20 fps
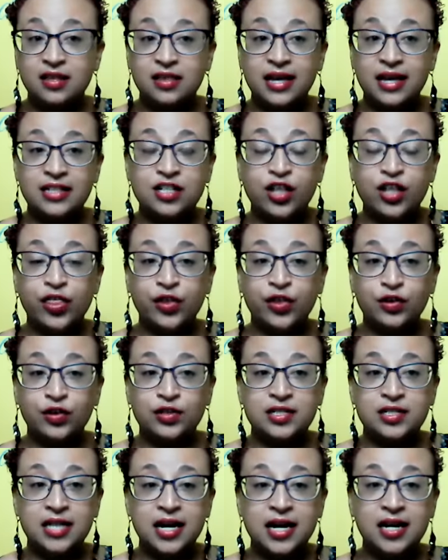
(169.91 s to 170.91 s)
That's a
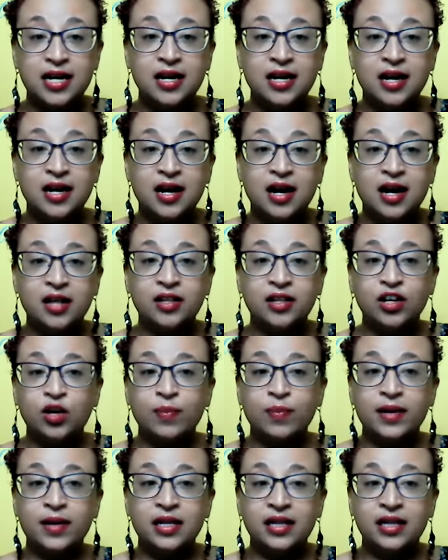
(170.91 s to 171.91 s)
Thursday a
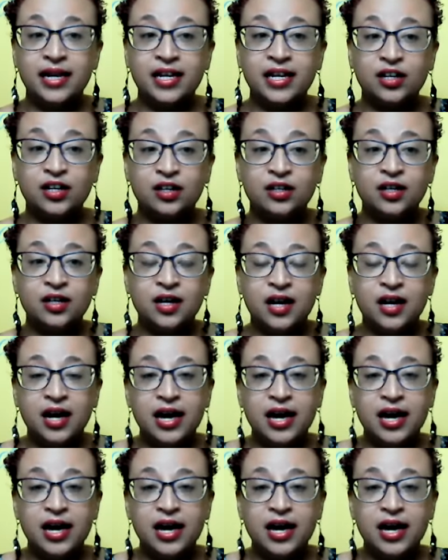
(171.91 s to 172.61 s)
little bit later.